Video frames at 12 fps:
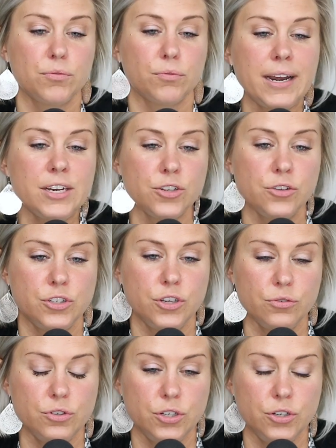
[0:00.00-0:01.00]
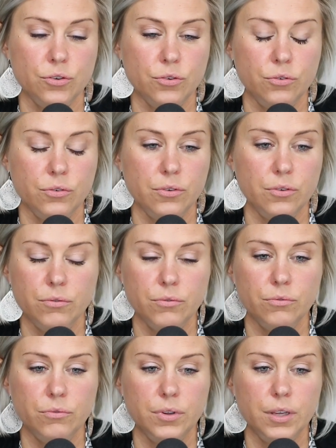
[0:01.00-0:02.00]
with rentals though too,
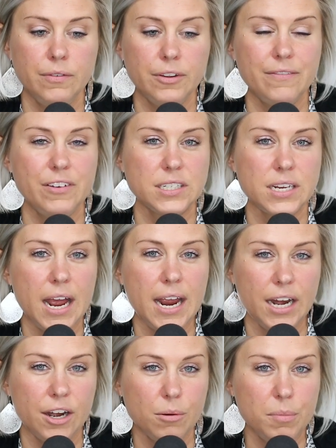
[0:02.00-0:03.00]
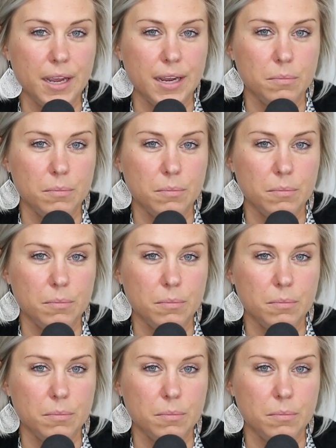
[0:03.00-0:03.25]
even if it's not an Airbnb.